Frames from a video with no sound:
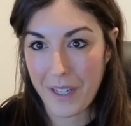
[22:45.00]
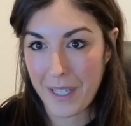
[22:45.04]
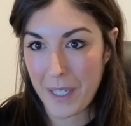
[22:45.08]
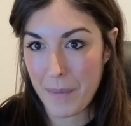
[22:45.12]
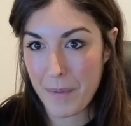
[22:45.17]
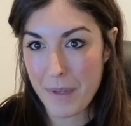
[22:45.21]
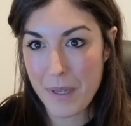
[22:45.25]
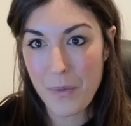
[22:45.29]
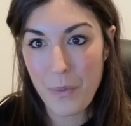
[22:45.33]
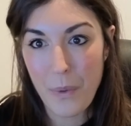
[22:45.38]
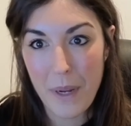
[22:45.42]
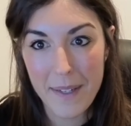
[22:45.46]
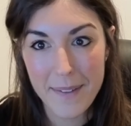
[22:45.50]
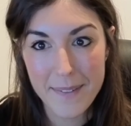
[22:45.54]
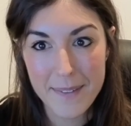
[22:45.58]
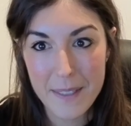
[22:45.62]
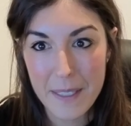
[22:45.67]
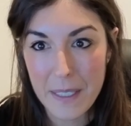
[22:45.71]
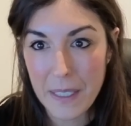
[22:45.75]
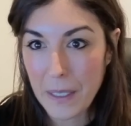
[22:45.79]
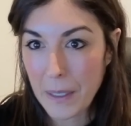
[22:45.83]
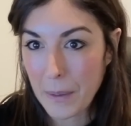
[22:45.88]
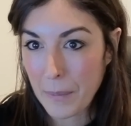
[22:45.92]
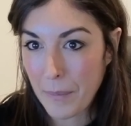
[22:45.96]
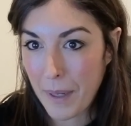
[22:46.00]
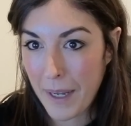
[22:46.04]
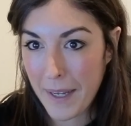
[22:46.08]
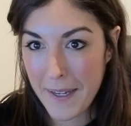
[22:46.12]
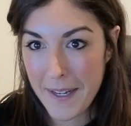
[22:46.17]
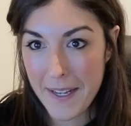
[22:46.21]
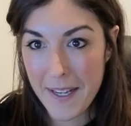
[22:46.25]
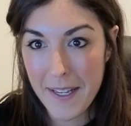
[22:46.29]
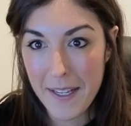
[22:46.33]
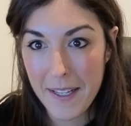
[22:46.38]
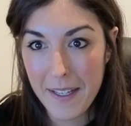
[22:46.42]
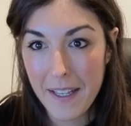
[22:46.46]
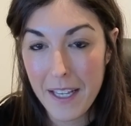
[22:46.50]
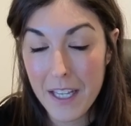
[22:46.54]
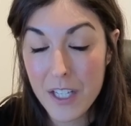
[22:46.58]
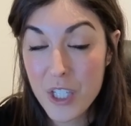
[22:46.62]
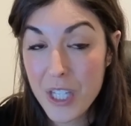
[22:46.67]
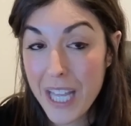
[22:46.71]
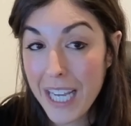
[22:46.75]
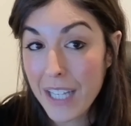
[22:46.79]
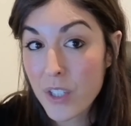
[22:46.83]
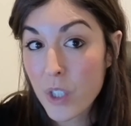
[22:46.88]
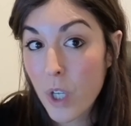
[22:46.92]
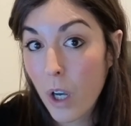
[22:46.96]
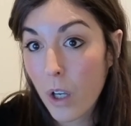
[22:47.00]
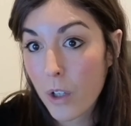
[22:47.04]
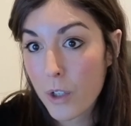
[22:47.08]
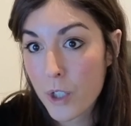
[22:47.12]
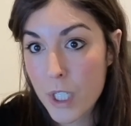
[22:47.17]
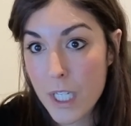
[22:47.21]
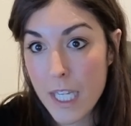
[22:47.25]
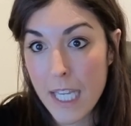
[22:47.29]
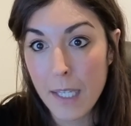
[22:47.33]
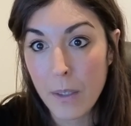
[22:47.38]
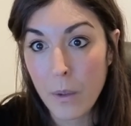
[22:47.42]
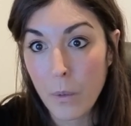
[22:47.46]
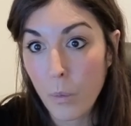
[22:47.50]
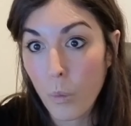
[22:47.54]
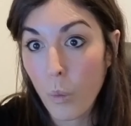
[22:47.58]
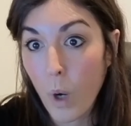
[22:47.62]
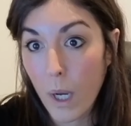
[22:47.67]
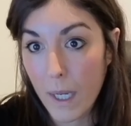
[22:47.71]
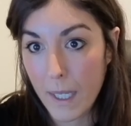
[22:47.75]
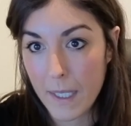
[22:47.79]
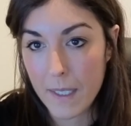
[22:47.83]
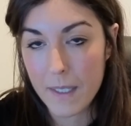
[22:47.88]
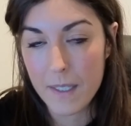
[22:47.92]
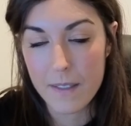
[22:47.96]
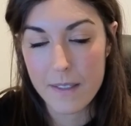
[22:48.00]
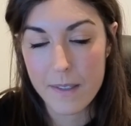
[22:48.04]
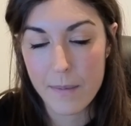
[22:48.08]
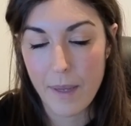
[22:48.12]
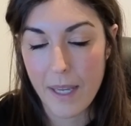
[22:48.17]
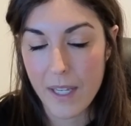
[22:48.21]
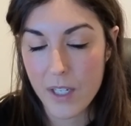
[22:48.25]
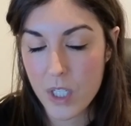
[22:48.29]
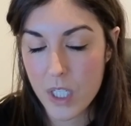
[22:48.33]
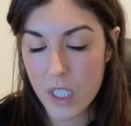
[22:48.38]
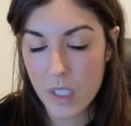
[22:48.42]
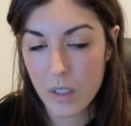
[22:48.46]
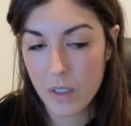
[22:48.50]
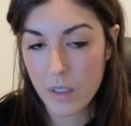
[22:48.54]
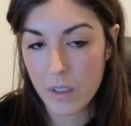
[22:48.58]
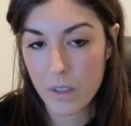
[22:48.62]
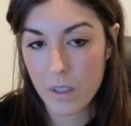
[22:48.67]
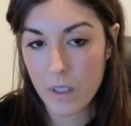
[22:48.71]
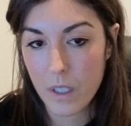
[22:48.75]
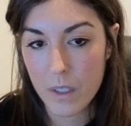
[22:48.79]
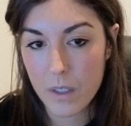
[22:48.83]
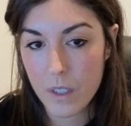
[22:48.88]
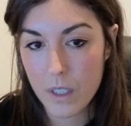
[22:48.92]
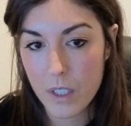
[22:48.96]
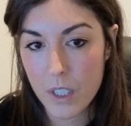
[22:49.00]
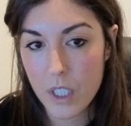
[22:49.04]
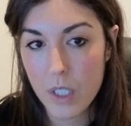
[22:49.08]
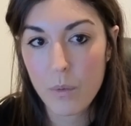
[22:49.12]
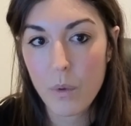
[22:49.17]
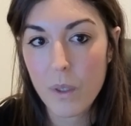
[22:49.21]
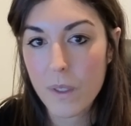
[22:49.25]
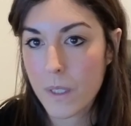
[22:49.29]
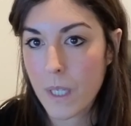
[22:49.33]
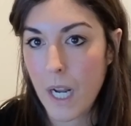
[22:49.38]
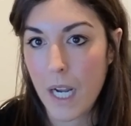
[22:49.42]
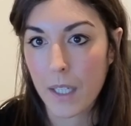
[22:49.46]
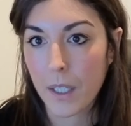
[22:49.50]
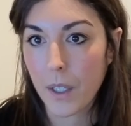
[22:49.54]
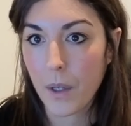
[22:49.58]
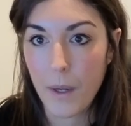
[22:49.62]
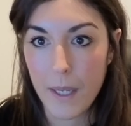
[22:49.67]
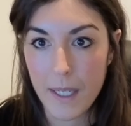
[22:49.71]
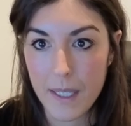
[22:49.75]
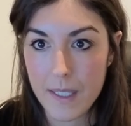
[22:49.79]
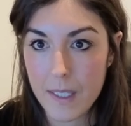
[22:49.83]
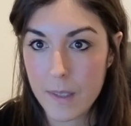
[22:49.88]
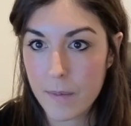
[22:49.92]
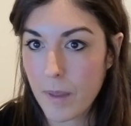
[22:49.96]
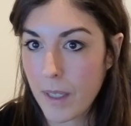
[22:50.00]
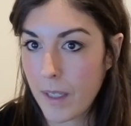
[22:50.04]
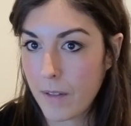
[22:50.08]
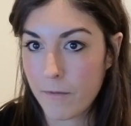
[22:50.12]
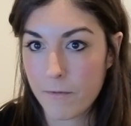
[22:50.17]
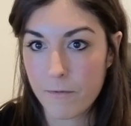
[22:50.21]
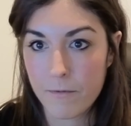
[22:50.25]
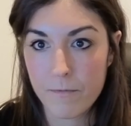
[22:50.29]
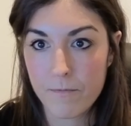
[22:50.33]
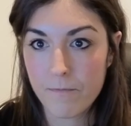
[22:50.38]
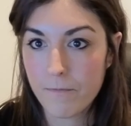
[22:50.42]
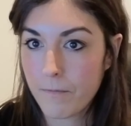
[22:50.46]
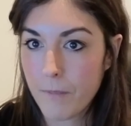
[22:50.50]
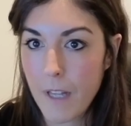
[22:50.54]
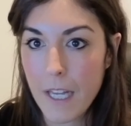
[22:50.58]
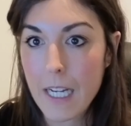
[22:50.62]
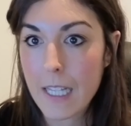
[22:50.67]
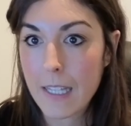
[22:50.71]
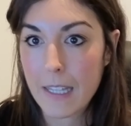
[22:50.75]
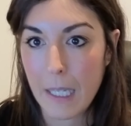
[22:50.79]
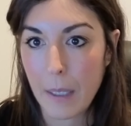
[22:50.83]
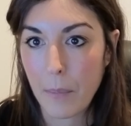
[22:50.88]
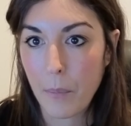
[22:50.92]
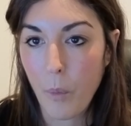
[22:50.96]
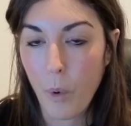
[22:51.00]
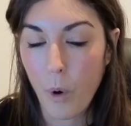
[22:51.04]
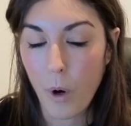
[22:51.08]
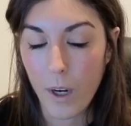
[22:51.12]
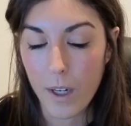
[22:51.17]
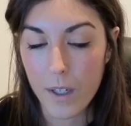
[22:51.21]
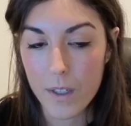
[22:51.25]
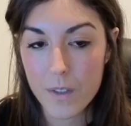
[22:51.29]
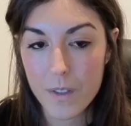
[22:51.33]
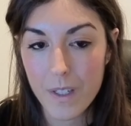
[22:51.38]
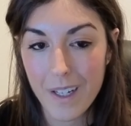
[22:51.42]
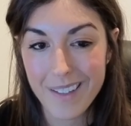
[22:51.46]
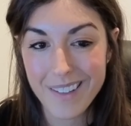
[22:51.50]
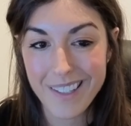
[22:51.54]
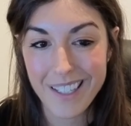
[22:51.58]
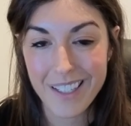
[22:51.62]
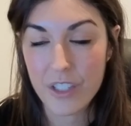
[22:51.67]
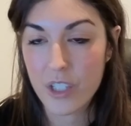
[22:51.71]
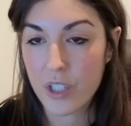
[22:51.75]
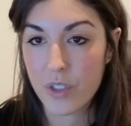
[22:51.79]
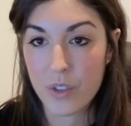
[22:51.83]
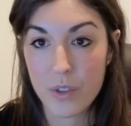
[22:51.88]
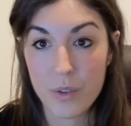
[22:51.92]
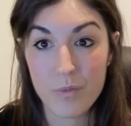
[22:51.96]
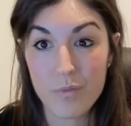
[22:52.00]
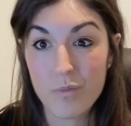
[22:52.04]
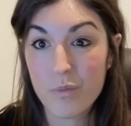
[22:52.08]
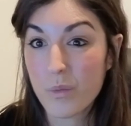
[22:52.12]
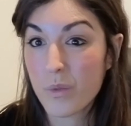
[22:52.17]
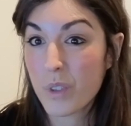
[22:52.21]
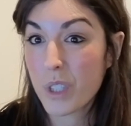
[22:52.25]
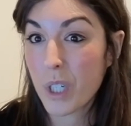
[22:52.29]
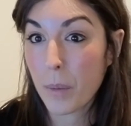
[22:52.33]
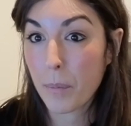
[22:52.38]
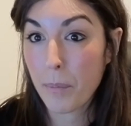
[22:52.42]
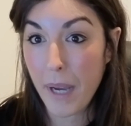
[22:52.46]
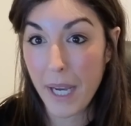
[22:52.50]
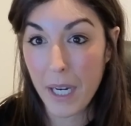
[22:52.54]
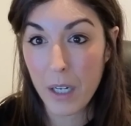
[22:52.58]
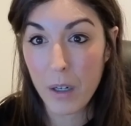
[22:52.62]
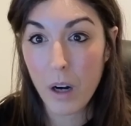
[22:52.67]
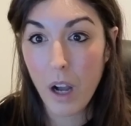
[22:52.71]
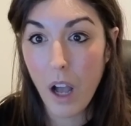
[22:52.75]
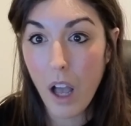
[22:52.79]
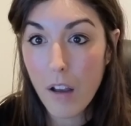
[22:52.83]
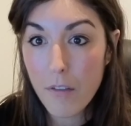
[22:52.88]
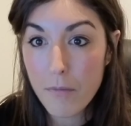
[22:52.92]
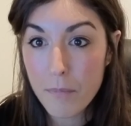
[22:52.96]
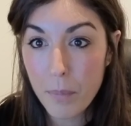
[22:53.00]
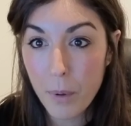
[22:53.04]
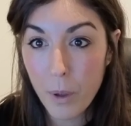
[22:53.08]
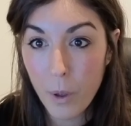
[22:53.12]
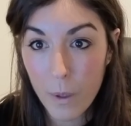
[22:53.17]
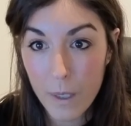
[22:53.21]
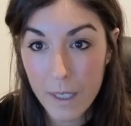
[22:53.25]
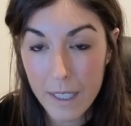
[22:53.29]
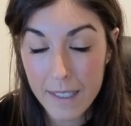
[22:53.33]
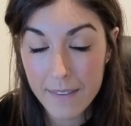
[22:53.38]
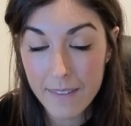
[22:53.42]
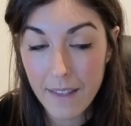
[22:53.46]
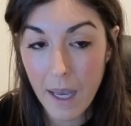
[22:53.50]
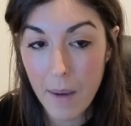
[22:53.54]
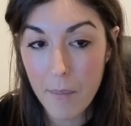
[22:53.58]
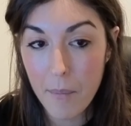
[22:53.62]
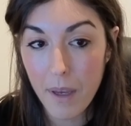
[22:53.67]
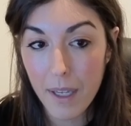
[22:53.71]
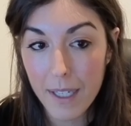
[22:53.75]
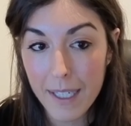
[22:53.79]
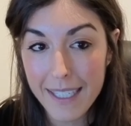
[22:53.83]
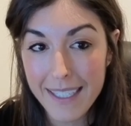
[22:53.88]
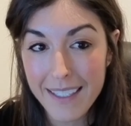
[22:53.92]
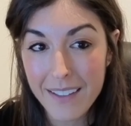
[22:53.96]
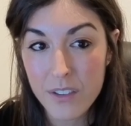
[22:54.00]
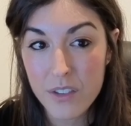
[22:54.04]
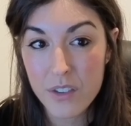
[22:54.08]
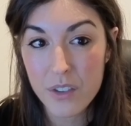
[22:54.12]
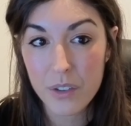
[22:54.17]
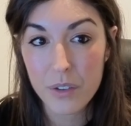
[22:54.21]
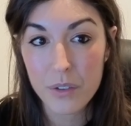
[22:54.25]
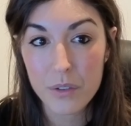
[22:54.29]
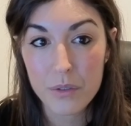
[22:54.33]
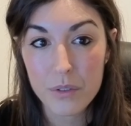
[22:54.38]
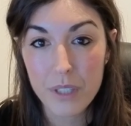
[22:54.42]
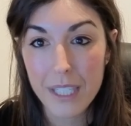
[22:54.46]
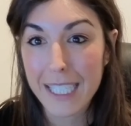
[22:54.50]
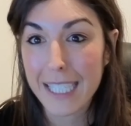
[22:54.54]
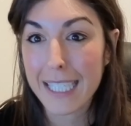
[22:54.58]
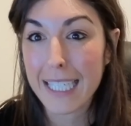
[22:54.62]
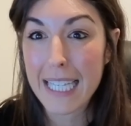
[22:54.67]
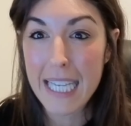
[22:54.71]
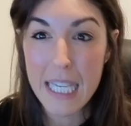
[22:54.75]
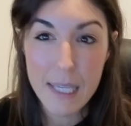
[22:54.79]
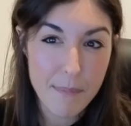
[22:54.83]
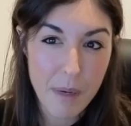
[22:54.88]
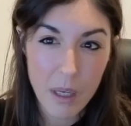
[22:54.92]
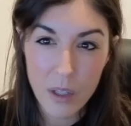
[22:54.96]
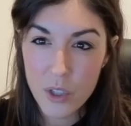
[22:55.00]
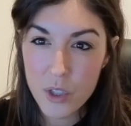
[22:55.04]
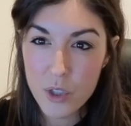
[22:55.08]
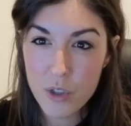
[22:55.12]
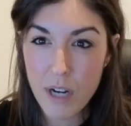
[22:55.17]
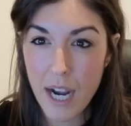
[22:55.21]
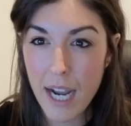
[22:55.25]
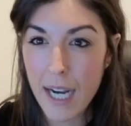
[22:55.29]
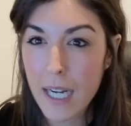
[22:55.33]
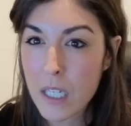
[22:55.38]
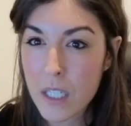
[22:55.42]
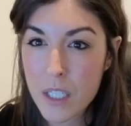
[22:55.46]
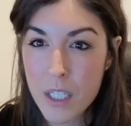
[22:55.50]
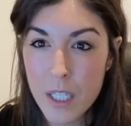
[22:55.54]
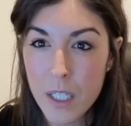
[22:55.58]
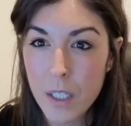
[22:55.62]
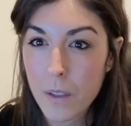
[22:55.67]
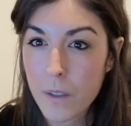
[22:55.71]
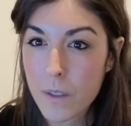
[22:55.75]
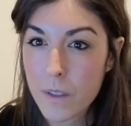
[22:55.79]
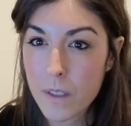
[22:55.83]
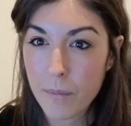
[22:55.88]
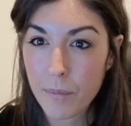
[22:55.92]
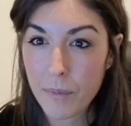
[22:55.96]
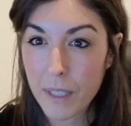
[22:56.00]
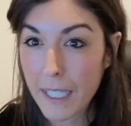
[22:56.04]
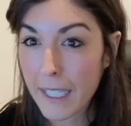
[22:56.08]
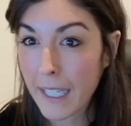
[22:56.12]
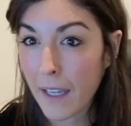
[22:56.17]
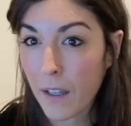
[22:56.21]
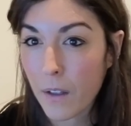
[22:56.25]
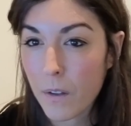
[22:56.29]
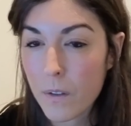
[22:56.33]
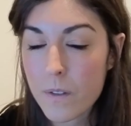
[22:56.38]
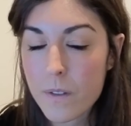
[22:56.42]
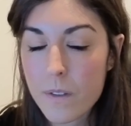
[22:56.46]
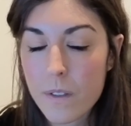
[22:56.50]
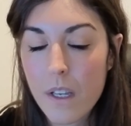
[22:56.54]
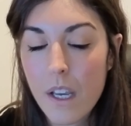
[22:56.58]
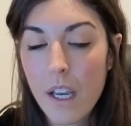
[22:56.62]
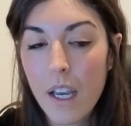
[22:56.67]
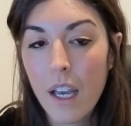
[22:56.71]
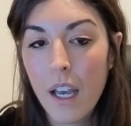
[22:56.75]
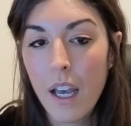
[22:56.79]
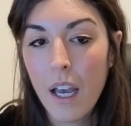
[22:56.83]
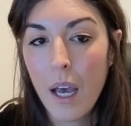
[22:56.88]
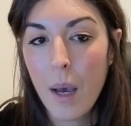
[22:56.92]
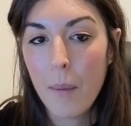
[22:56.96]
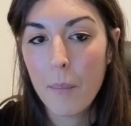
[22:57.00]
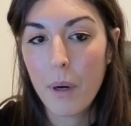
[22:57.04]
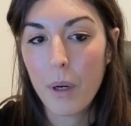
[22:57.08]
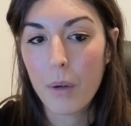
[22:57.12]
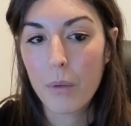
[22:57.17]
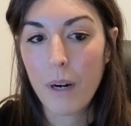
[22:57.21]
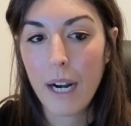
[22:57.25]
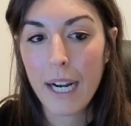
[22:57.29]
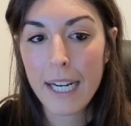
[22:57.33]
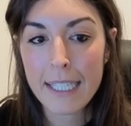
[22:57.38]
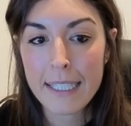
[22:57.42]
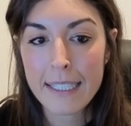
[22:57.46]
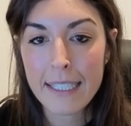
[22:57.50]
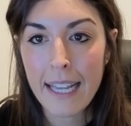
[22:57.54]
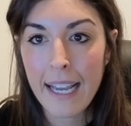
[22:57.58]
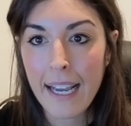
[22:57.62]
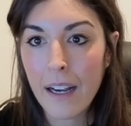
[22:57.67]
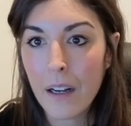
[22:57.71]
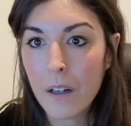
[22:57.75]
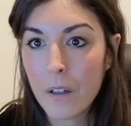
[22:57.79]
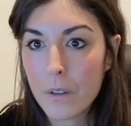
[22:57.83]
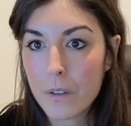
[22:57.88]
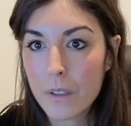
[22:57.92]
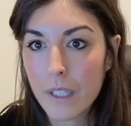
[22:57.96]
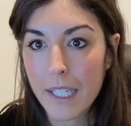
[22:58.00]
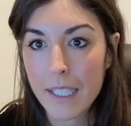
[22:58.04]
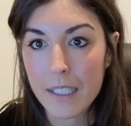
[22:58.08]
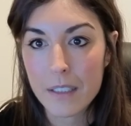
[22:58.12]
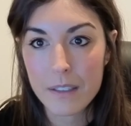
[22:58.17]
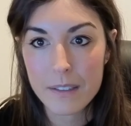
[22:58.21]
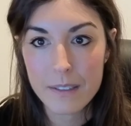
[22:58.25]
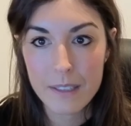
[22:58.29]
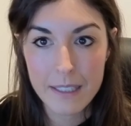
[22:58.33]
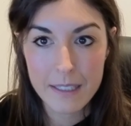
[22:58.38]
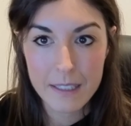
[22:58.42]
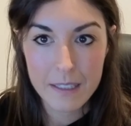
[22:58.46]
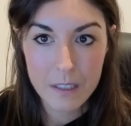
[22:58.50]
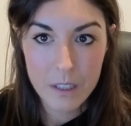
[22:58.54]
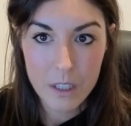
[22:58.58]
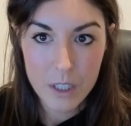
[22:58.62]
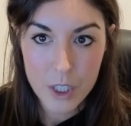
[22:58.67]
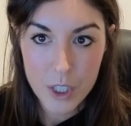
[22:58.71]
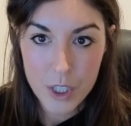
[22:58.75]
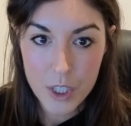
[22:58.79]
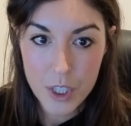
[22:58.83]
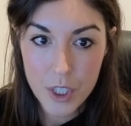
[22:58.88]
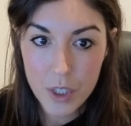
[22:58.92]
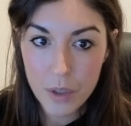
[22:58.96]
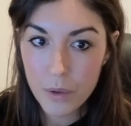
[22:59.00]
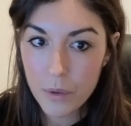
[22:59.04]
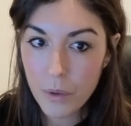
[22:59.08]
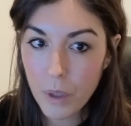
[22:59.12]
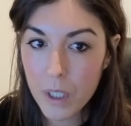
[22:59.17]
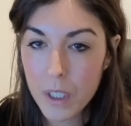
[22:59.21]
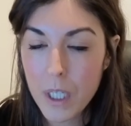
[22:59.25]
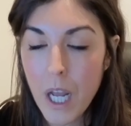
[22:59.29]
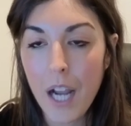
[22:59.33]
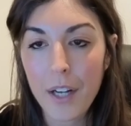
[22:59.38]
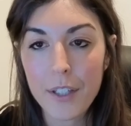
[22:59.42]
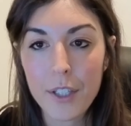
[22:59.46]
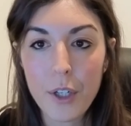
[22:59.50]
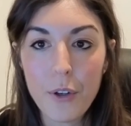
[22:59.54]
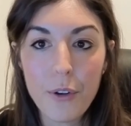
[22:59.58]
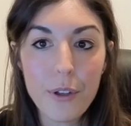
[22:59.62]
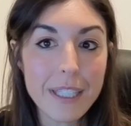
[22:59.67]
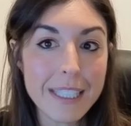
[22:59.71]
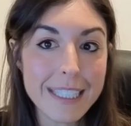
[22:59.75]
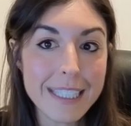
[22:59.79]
be wasting your money. And that's all she wanted to spend. She was not going to spend anything more. So I said, just you're better off putting that money into like an email strategy or something else. But right now, like, you are not going to